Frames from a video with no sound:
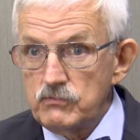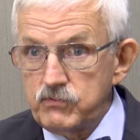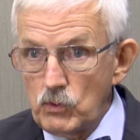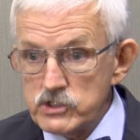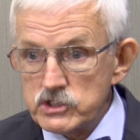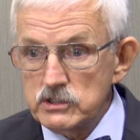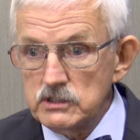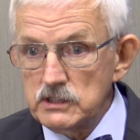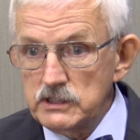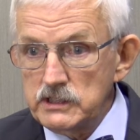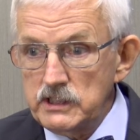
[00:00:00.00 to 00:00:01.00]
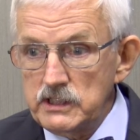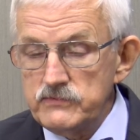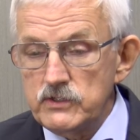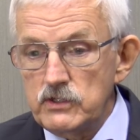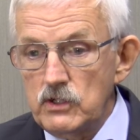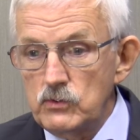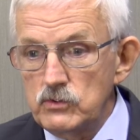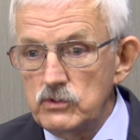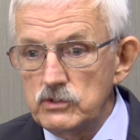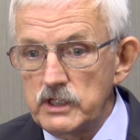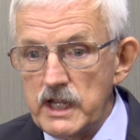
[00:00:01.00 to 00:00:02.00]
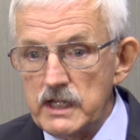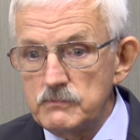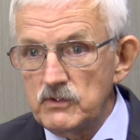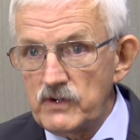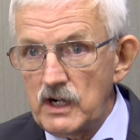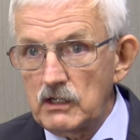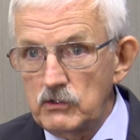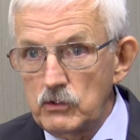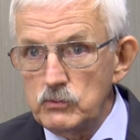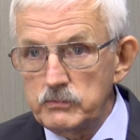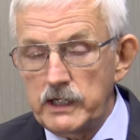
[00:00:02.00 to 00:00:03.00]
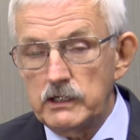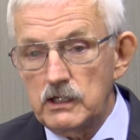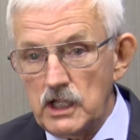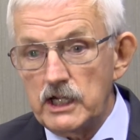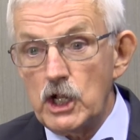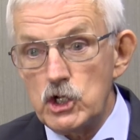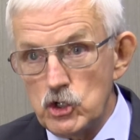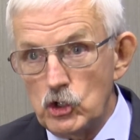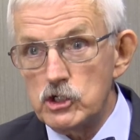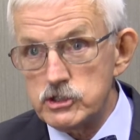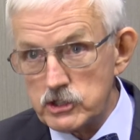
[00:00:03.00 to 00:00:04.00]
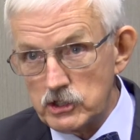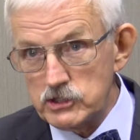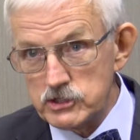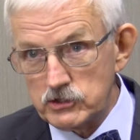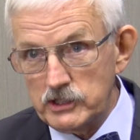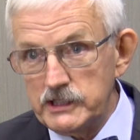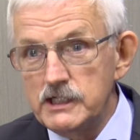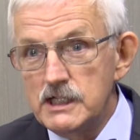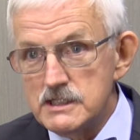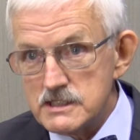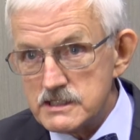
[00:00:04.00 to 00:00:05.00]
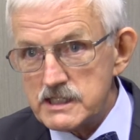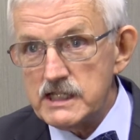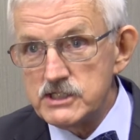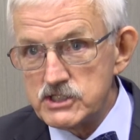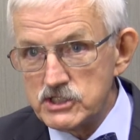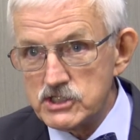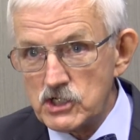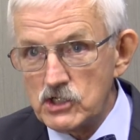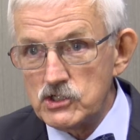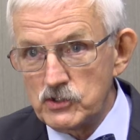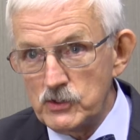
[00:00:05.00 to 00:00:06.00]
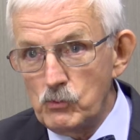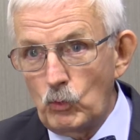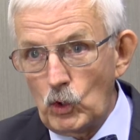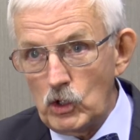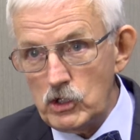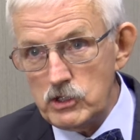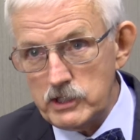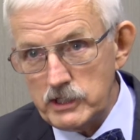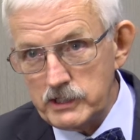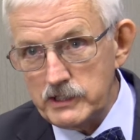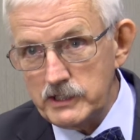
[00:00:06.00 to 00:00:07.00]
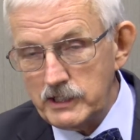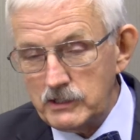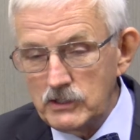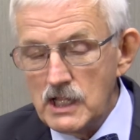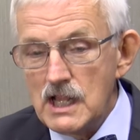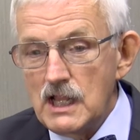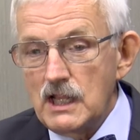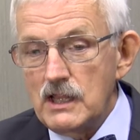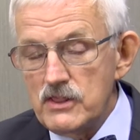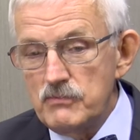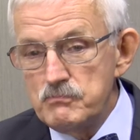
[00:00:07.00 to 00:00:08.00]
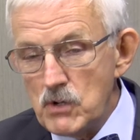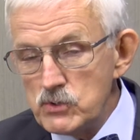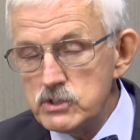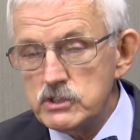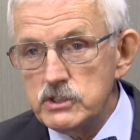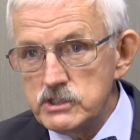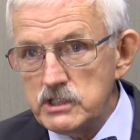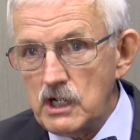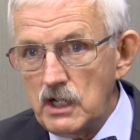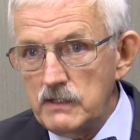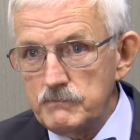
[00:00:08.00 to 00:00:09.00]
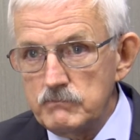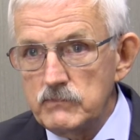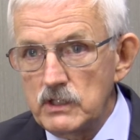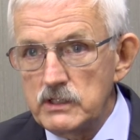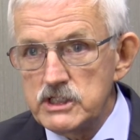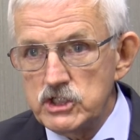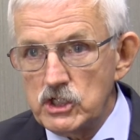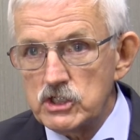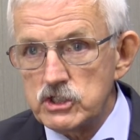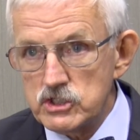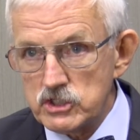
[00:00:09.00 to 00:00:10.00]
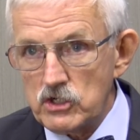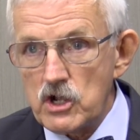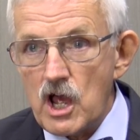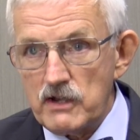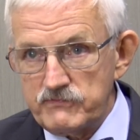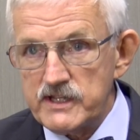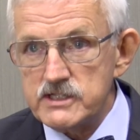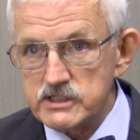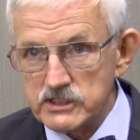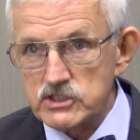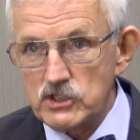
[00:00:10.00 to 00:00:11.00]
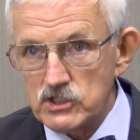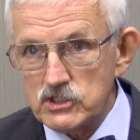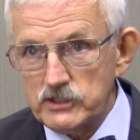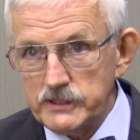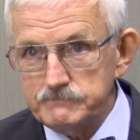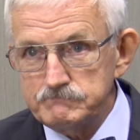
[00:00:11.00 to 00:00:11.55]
Fortunately, even though the name of our group, Carolina Neurosurgery, says the surgery word in there, most of the time these youngsters are not facing surgery.